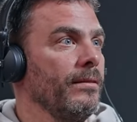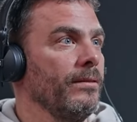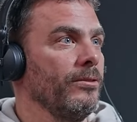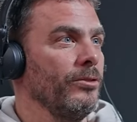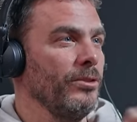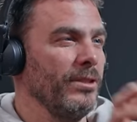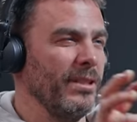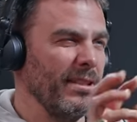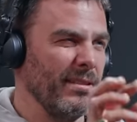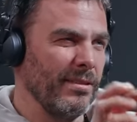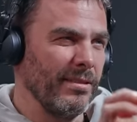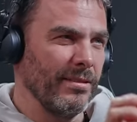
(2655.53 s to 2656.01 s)

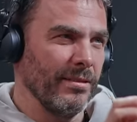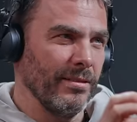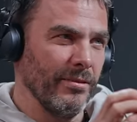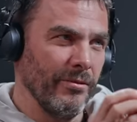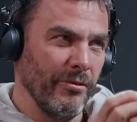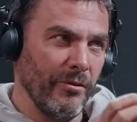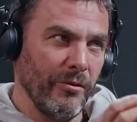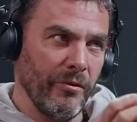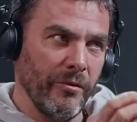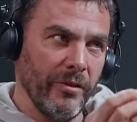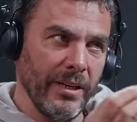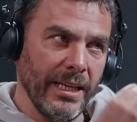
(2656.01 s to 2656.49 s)
To this
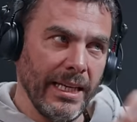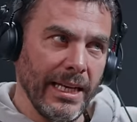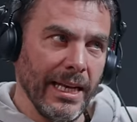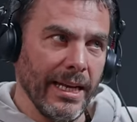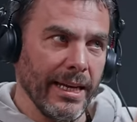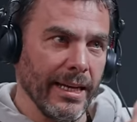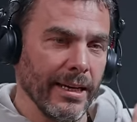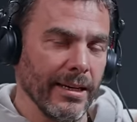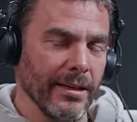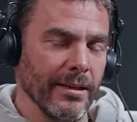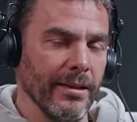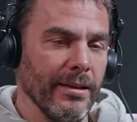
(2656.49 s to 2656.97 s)

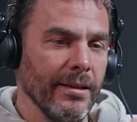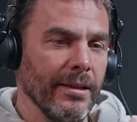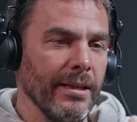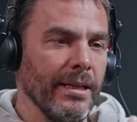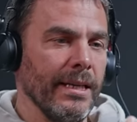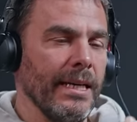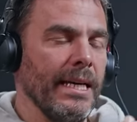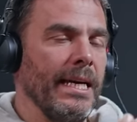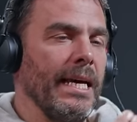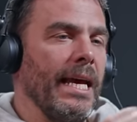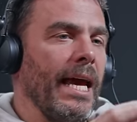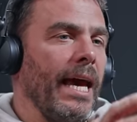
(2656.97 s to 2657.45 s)
feeling,
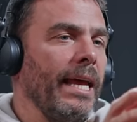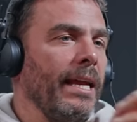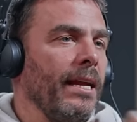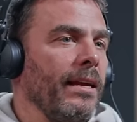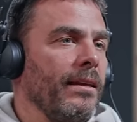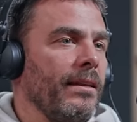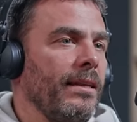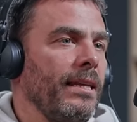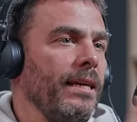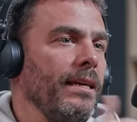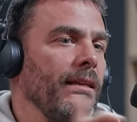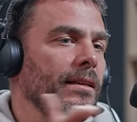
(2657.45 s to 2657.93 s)
and
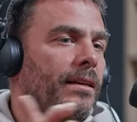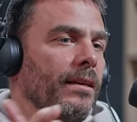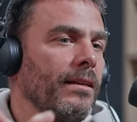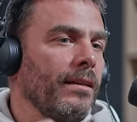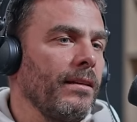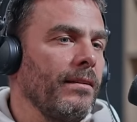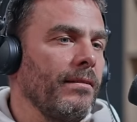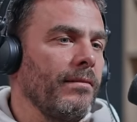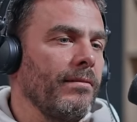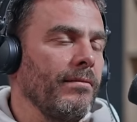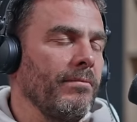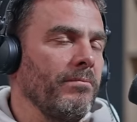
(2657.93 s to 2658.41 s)
I think that
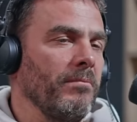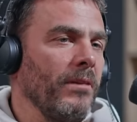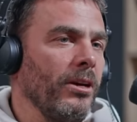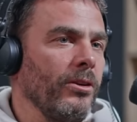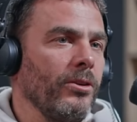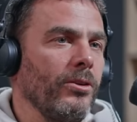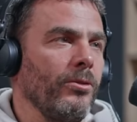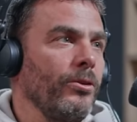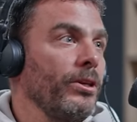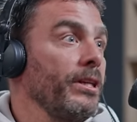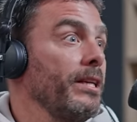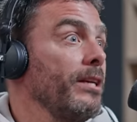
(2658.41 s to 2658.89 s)
now
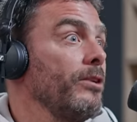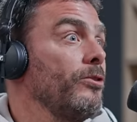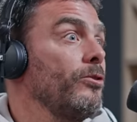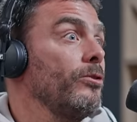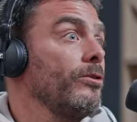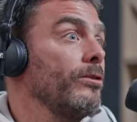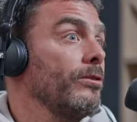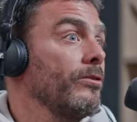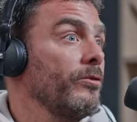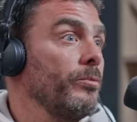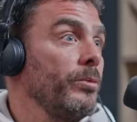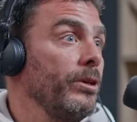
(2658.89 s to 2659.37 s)
going into
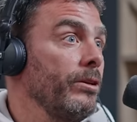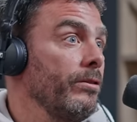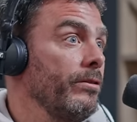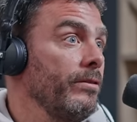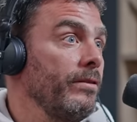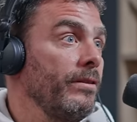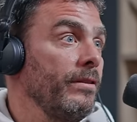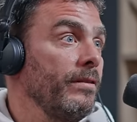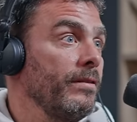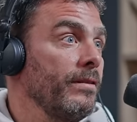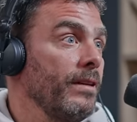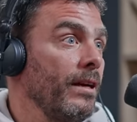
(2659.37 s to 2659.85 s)

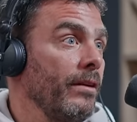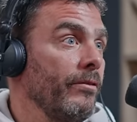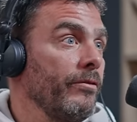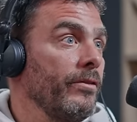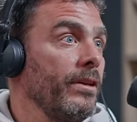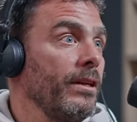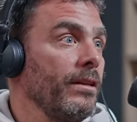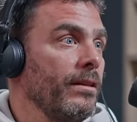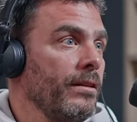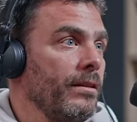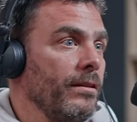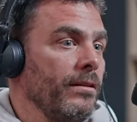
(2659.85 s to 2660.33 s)
conspiracy stuff,
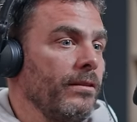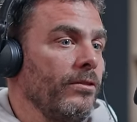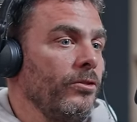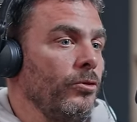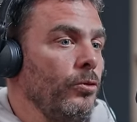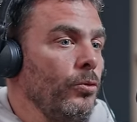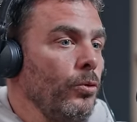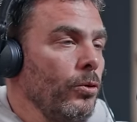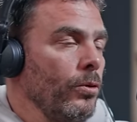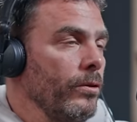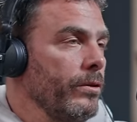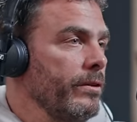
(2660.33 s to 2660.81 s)
that this
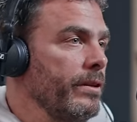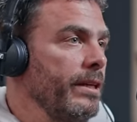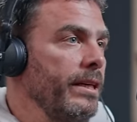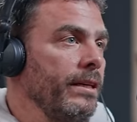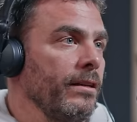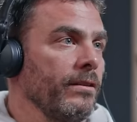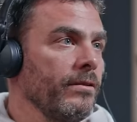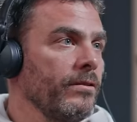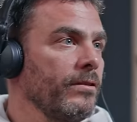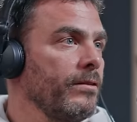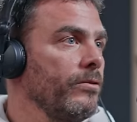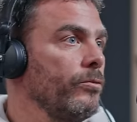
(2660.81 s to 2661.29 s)
whole
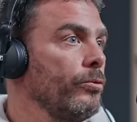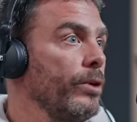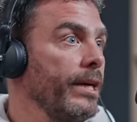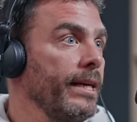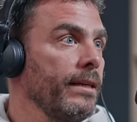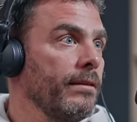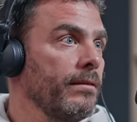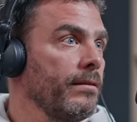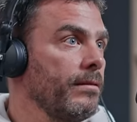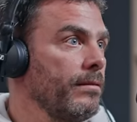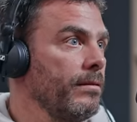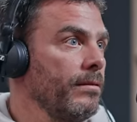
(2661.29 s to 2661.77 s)
thing is
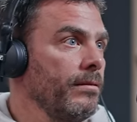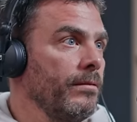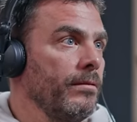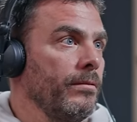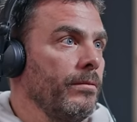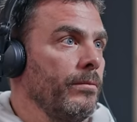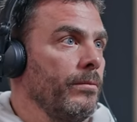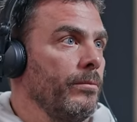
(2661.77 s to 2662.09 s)
rigged.